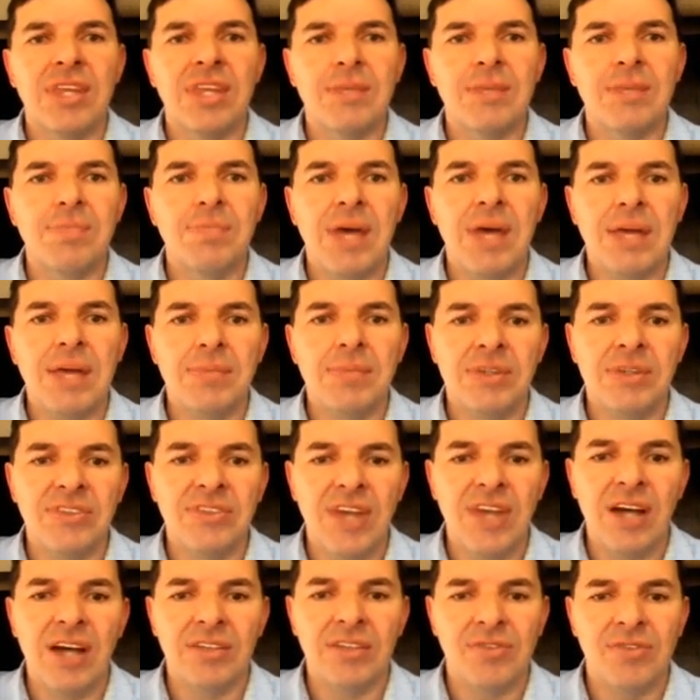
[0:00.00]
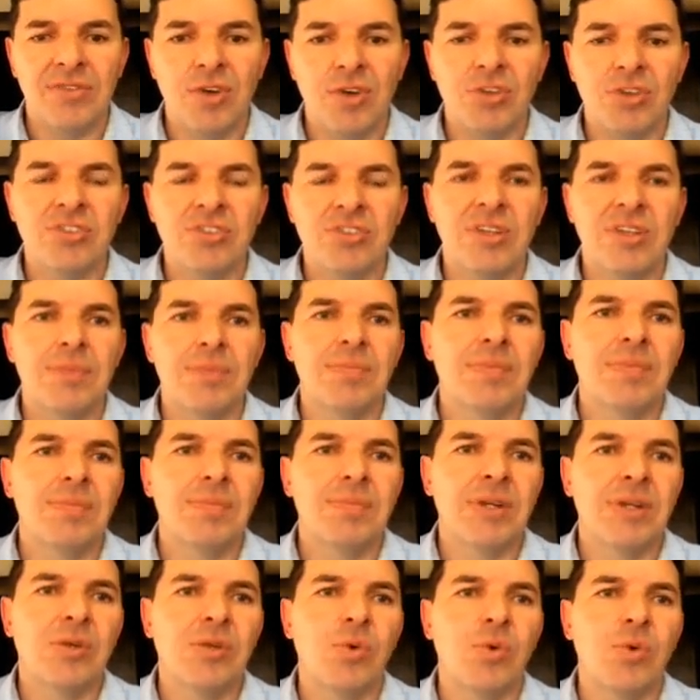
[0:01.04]
that payments out. I've got some
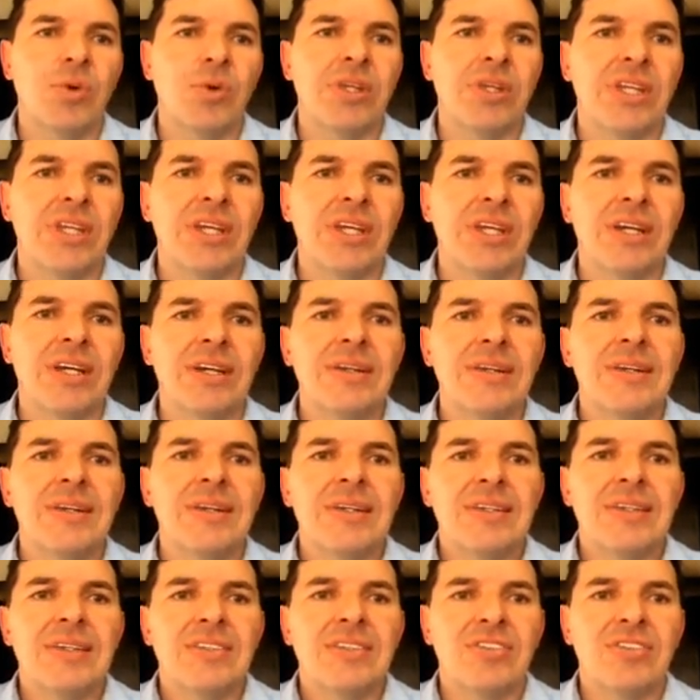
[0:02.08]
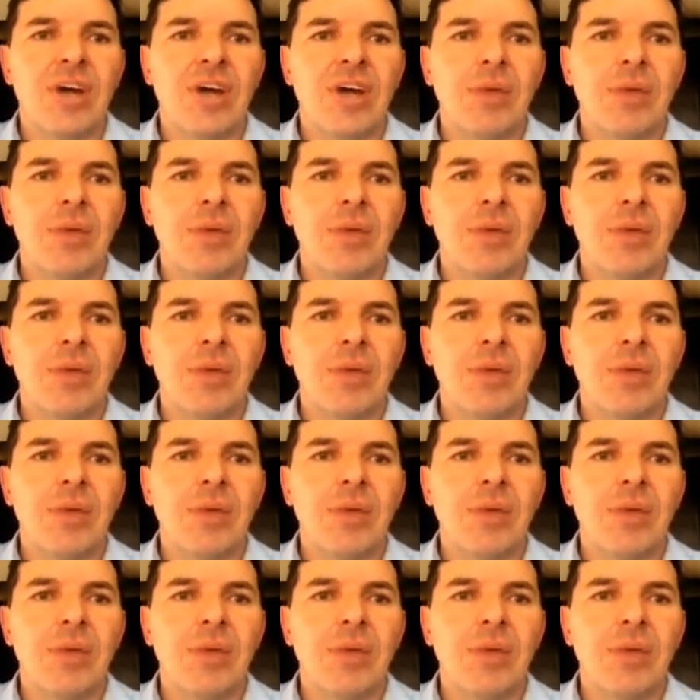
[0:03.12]
Bitcoin here, so